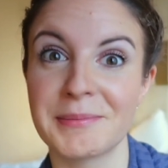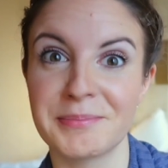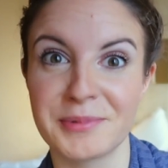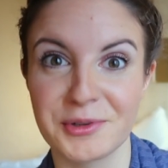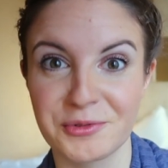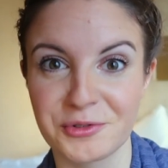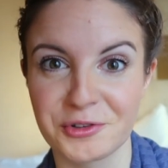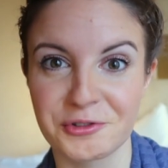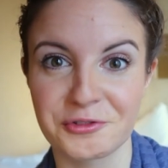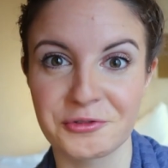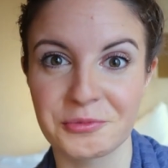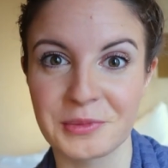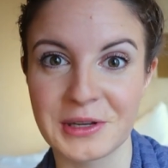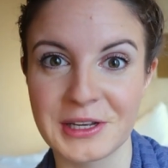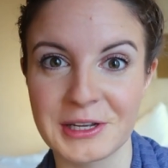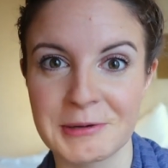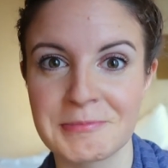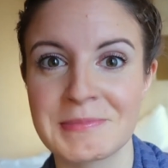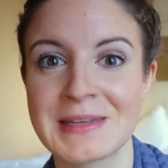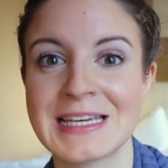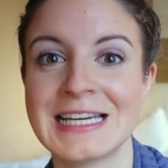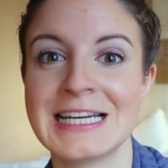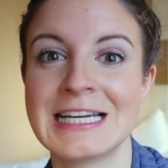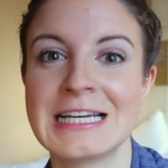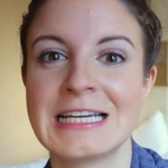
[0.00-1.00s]
happy with
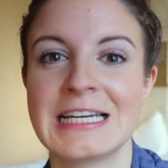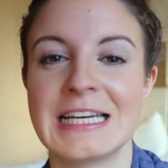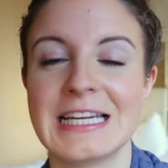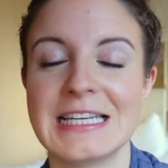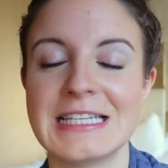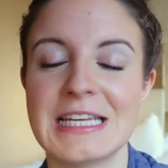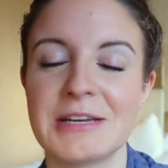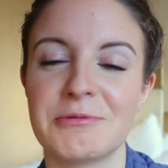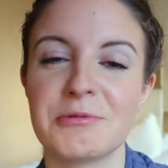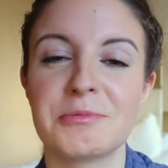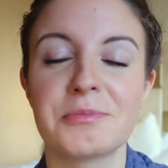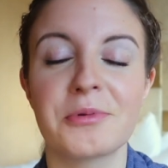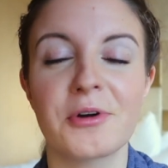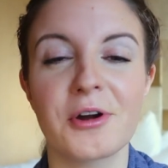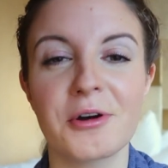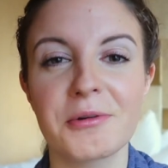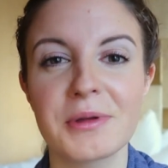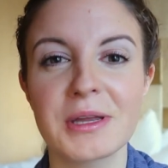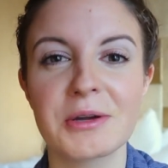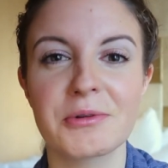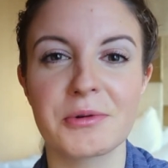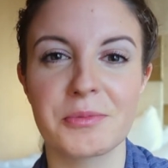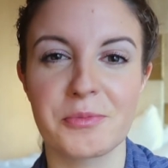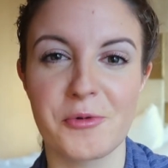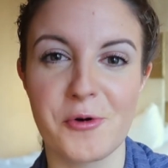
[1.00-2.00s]
me, and they would
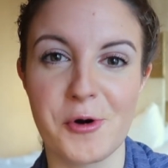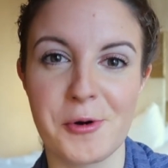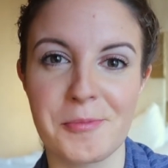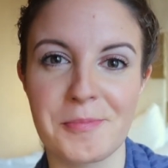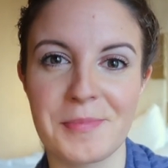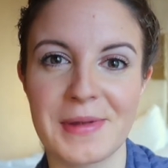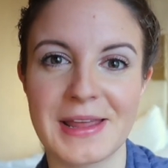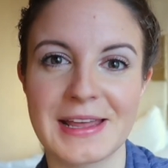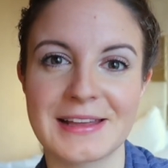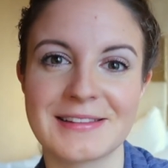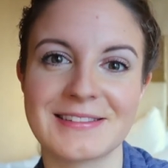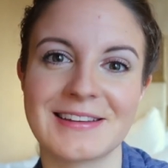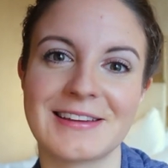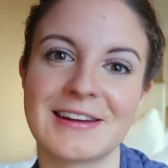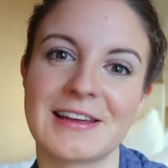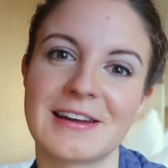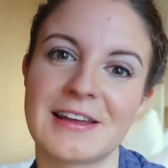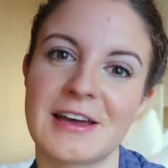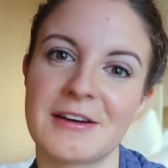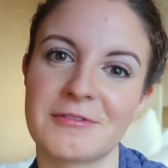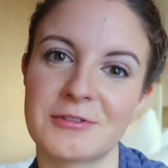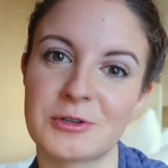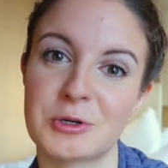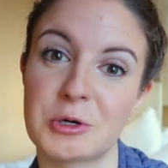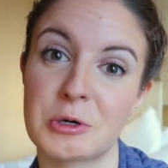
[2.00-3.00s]
probably report me, and then
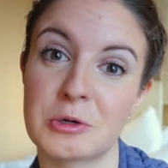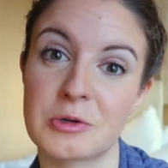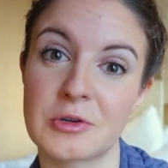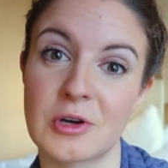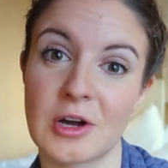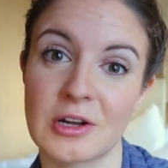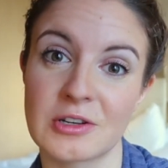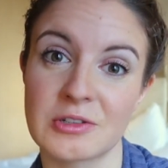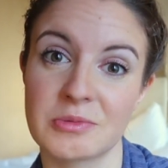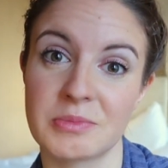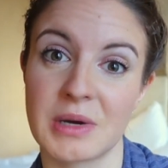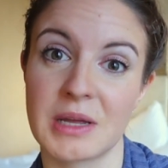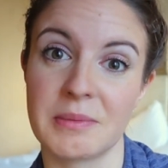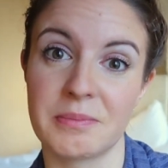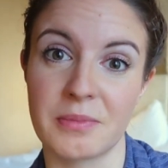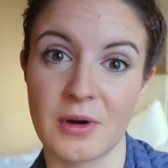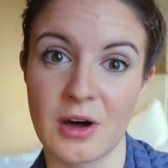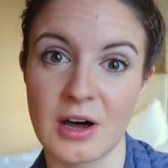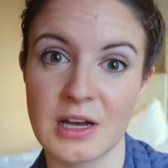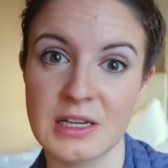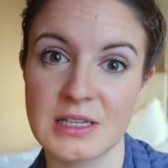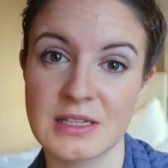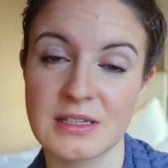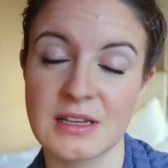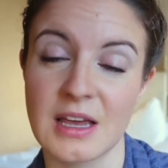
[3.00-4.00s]
I'd have to go talk to my
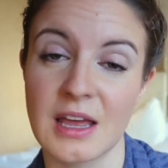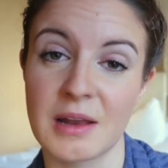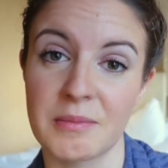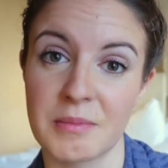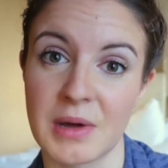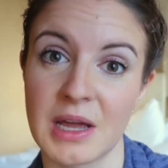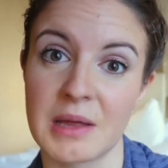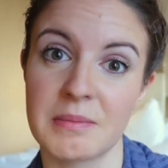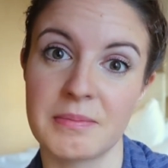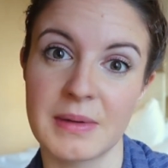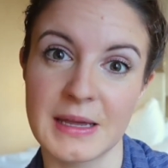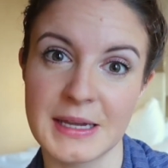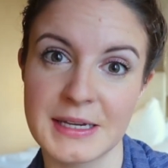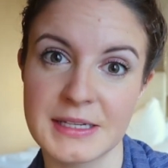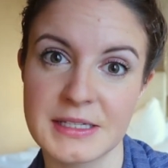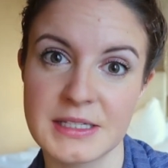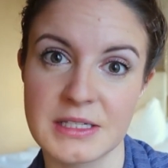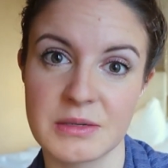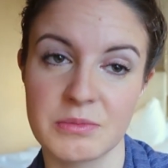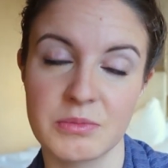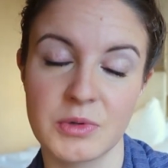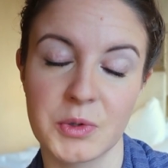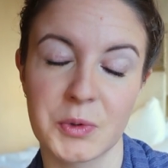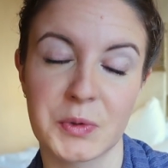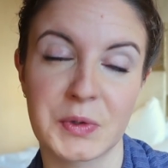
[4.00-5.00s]
boss at my
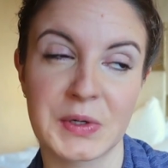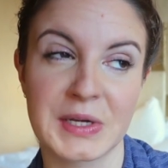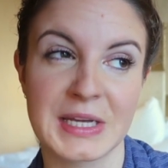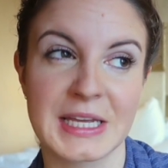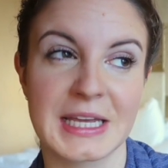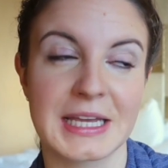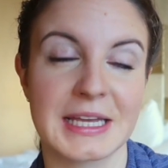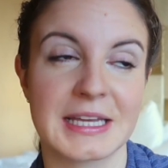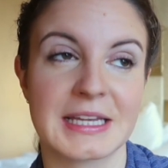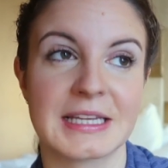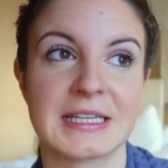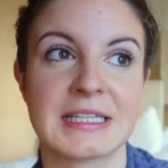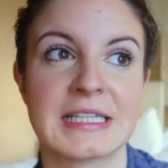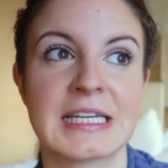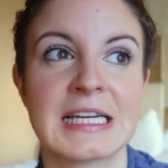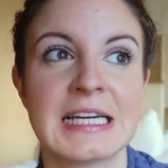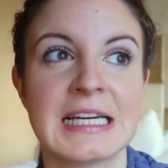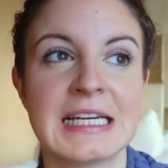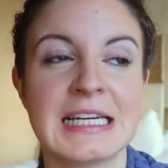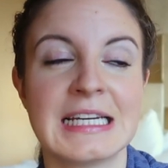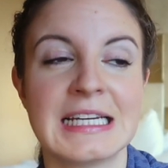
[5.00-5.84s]
base in Munich, and